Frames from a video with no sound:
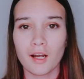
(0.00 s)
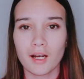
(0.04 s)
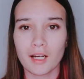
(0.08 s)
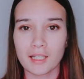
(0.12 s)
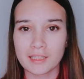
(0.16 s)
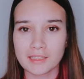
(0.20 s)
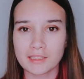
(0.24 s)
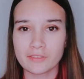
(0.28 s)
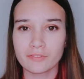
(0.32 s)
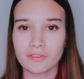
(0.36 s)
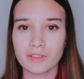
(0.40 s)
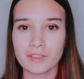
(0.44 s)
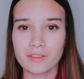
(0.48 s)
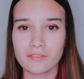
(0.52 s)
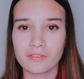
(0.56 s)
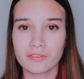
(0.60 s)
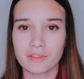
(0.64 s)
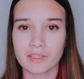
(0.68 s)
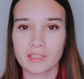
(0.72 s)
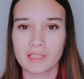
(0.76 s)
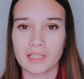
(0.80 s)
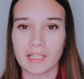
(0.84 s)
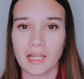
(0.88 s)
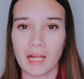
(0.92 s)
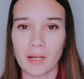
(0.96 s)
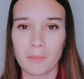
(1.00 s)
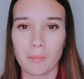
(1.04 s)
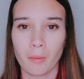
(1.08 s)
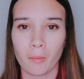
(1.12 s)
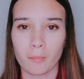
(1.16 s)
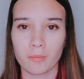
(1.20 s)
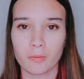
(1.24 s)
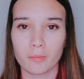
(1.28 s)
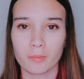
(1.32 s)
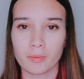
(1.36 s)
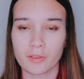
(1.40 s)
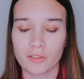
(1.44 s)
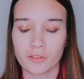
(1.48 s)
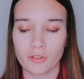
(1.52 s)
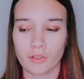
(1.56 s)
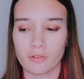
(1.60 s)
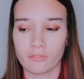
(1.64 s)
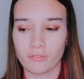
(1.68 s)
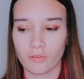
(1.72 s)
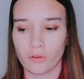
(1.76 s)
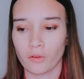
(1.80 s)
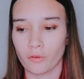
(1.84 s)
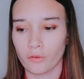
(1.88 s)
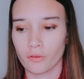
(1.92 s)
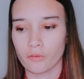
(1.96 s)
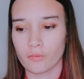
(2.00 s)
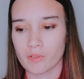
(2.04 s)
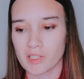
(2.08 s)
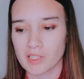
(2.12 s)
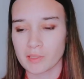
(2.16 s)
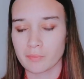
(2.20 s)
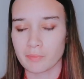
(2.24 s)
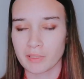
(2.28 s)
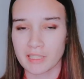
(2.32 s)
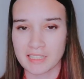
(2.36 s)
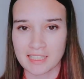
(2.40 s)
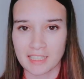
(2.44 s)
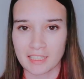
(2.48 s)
I definitely think that I probably should have followed the recipes,